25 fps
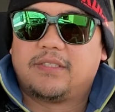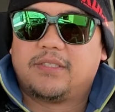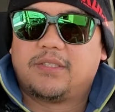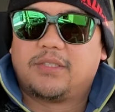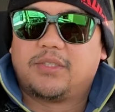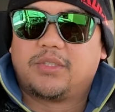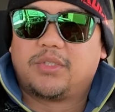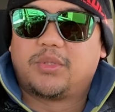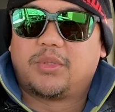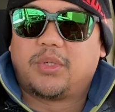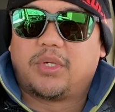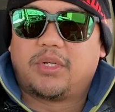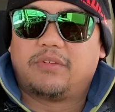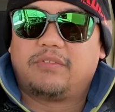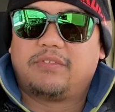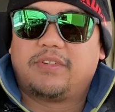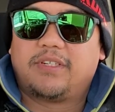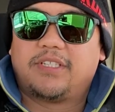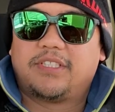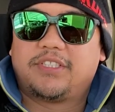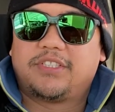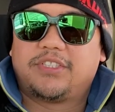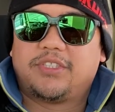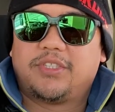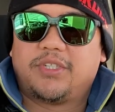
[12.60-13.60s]

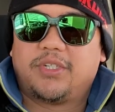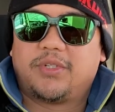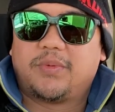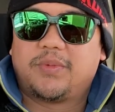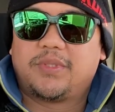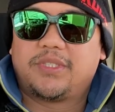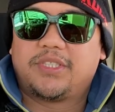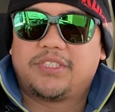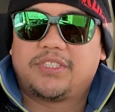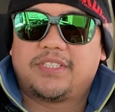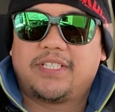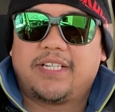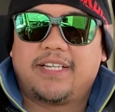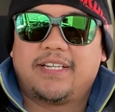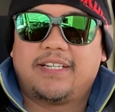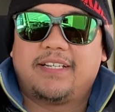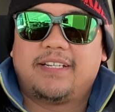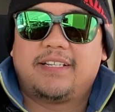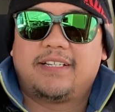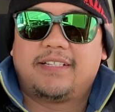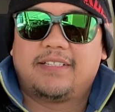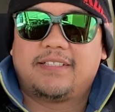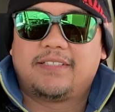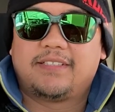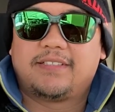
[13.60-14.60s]
12-inch snow we just had.
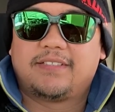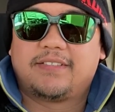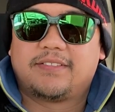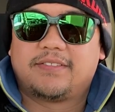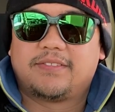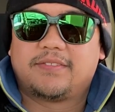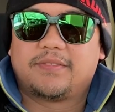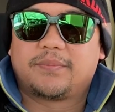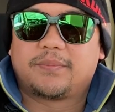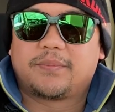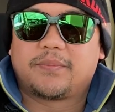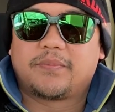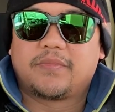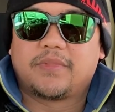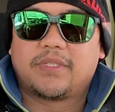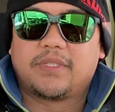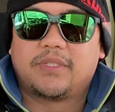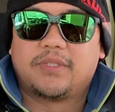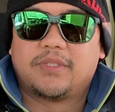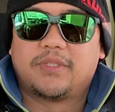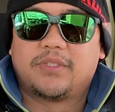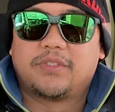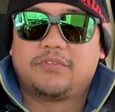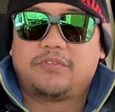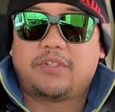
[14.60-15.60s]

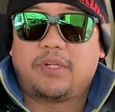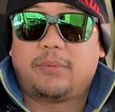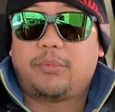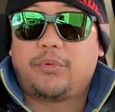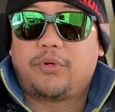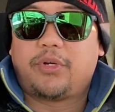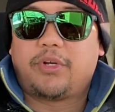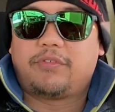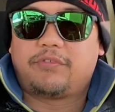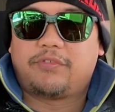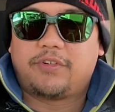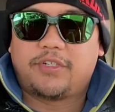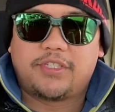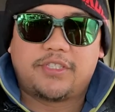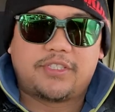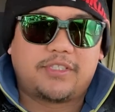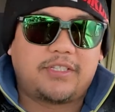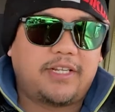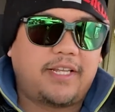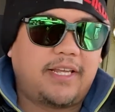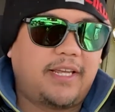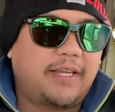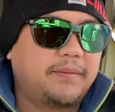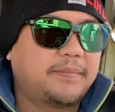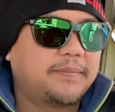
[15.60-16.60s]
February 1st
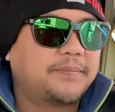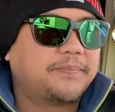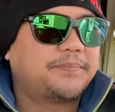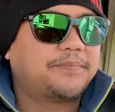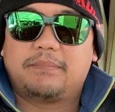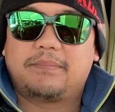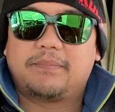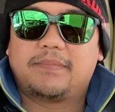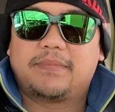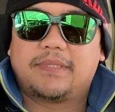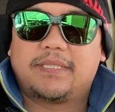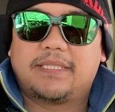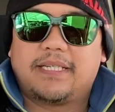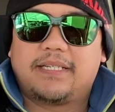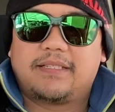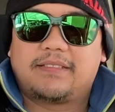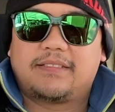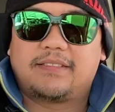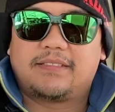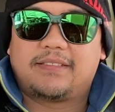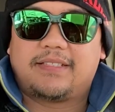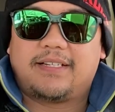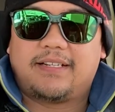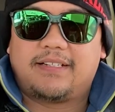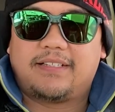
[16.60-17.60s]
today. As the
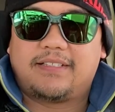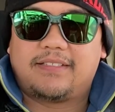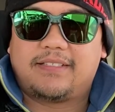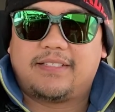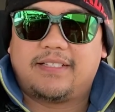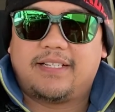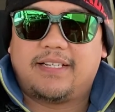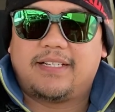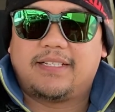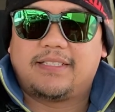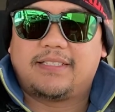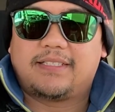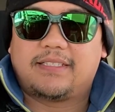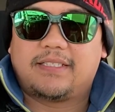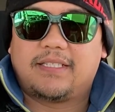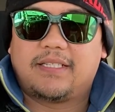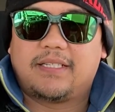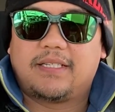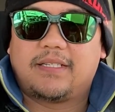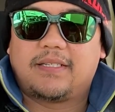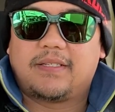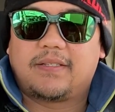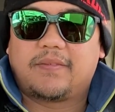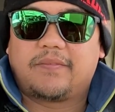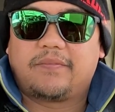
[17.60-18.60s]
title says,
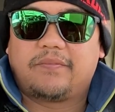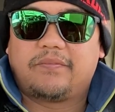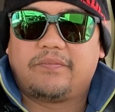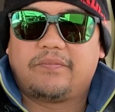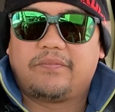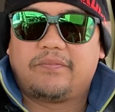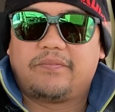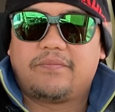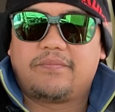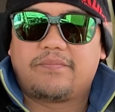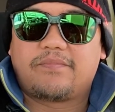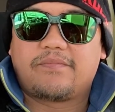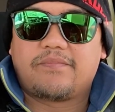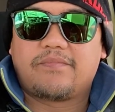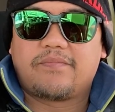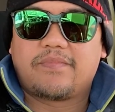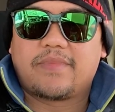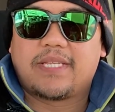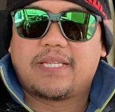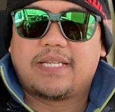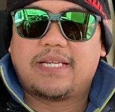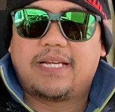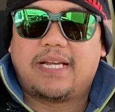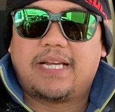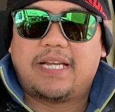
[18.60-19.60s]

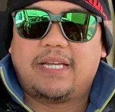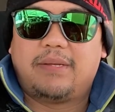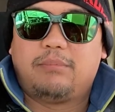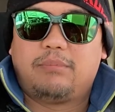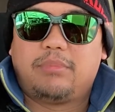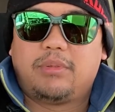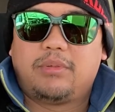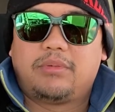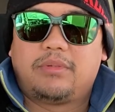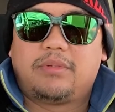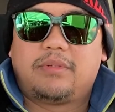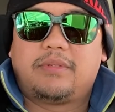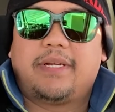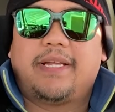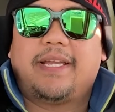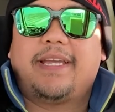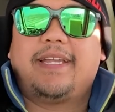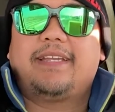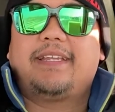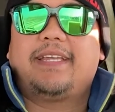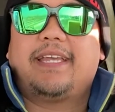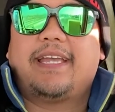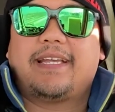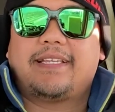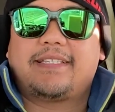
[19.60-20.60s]
I blew her
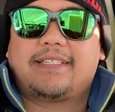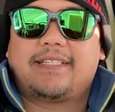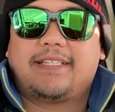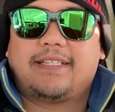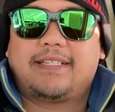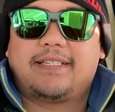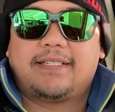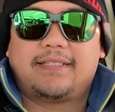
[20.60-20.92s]
head gasket.